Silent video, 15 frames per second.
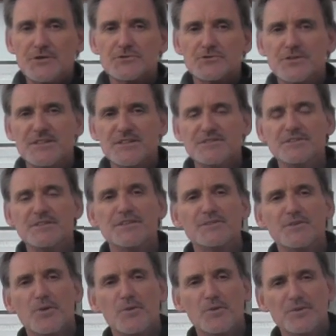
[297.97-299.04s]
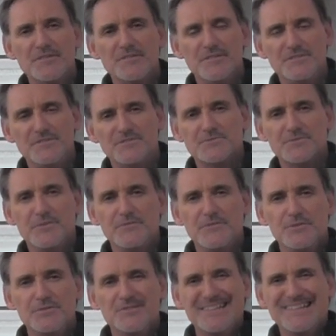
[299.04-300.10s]
Traditionally, the horse industry
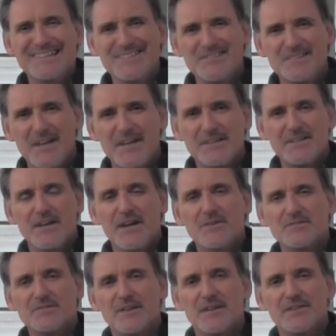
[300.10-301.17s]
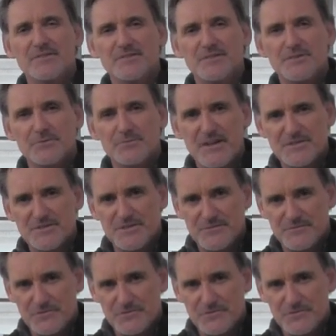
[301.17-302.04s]
views inside and outside as the direction